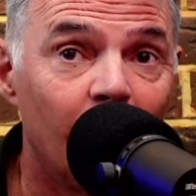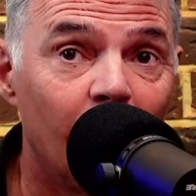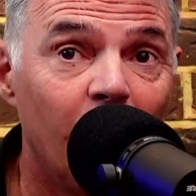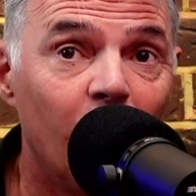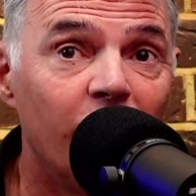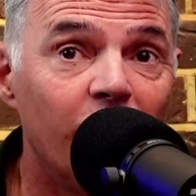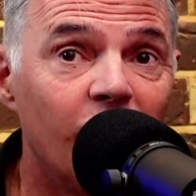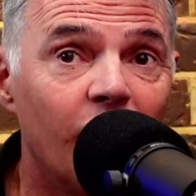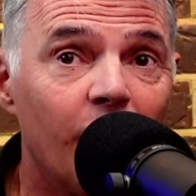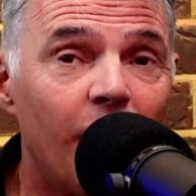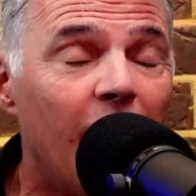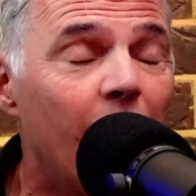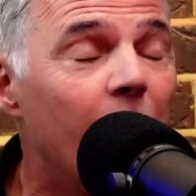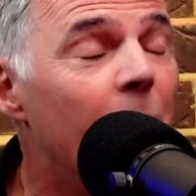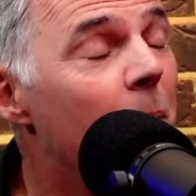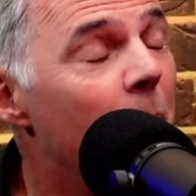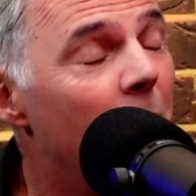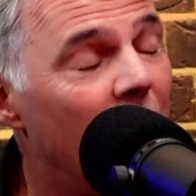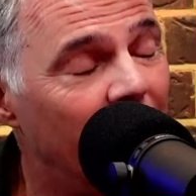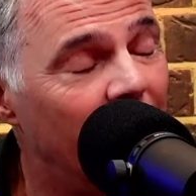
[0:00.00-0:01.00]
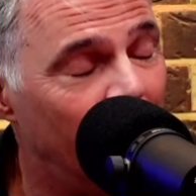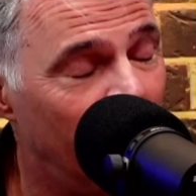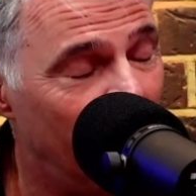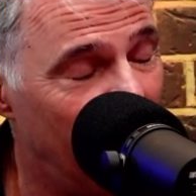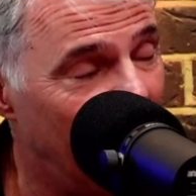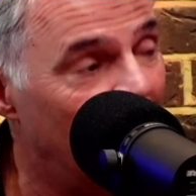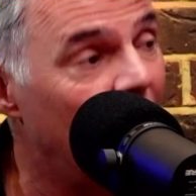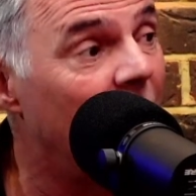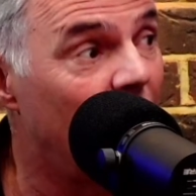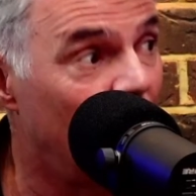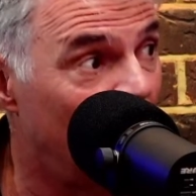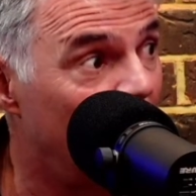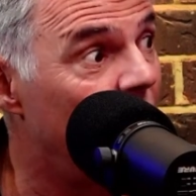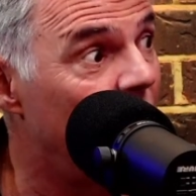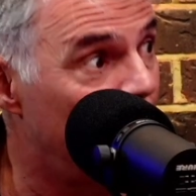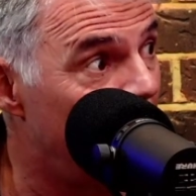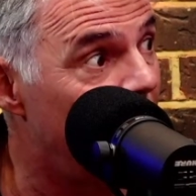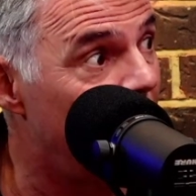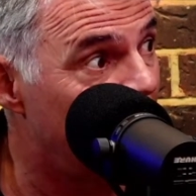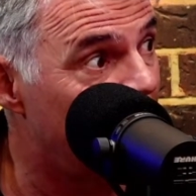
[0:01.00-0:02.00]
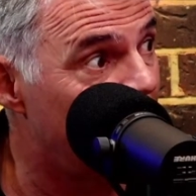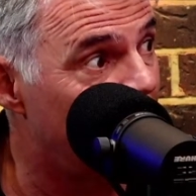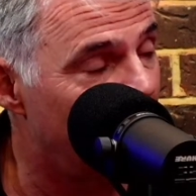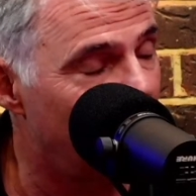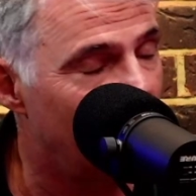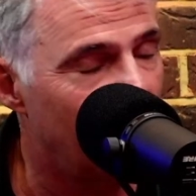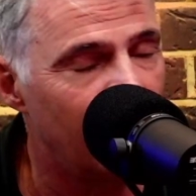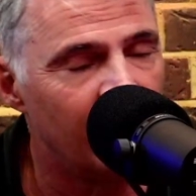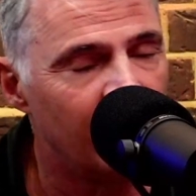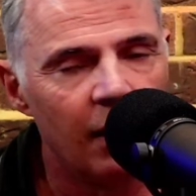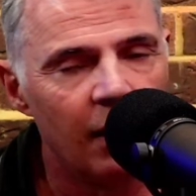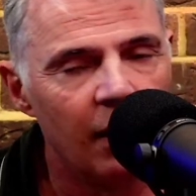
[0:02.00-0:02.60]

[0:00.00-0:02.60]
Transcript: we always talk about money meaning a lot in America, right?